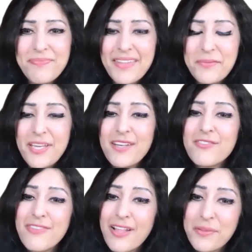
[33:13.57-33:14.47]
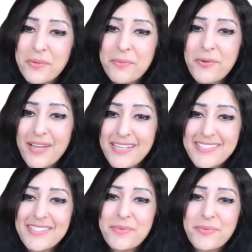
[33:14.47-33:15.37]
We had a follow-up
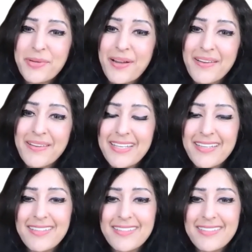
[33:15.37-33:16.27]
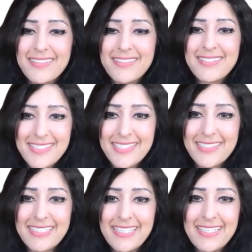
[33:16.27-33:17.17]
question regarding
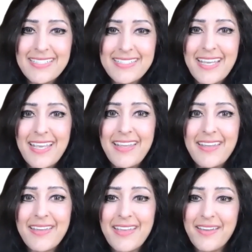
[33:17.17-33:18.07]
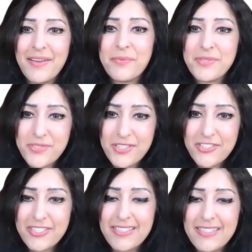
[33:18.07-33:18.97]
dietary intake
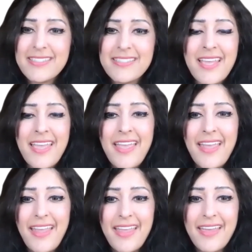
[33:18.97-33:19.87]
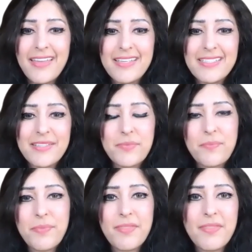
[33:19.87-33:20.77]
restrictions, and
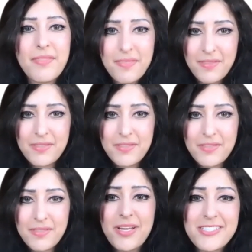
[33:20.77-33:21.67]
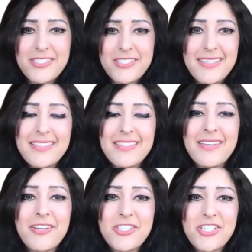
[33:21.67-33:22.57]
this question
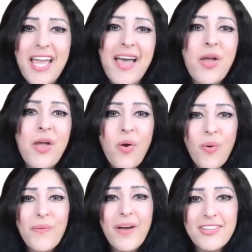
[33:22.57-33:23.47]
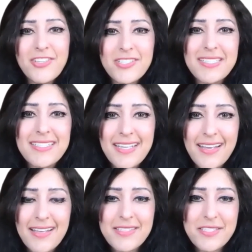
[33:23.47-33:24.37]
is in our chat. Why shouldn't
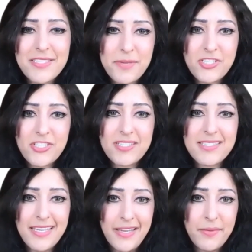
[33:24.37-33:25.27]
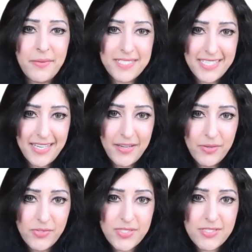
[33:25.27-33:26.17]
dialysis patients eat
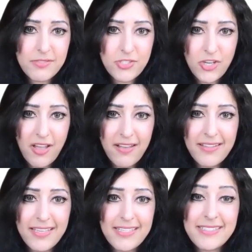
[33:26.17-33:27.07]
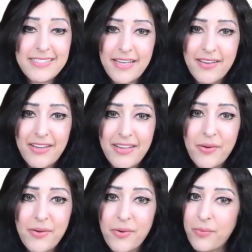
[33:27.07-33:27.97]
potatoes, chocolate, dairy,
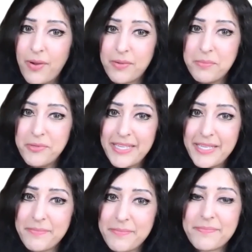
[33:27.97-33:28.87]
or guacamole?